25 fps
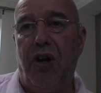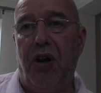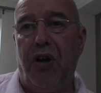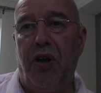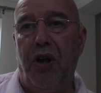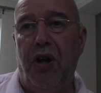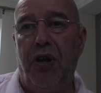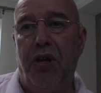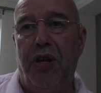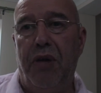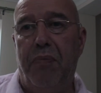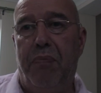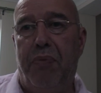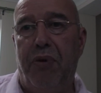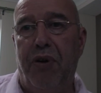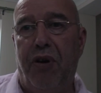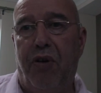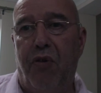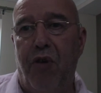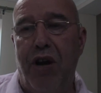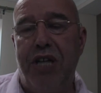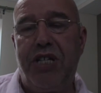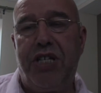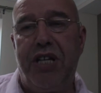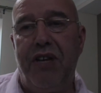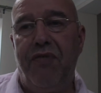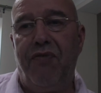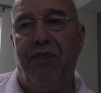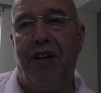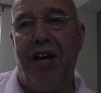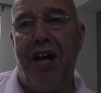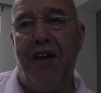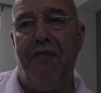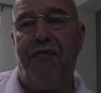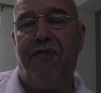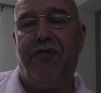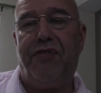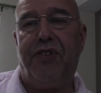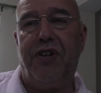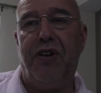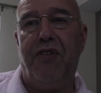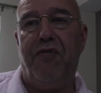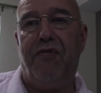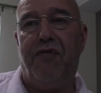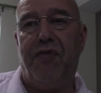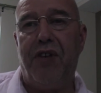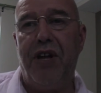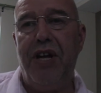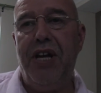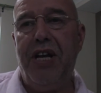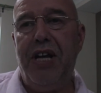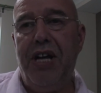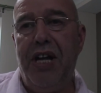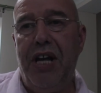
on the progressive left of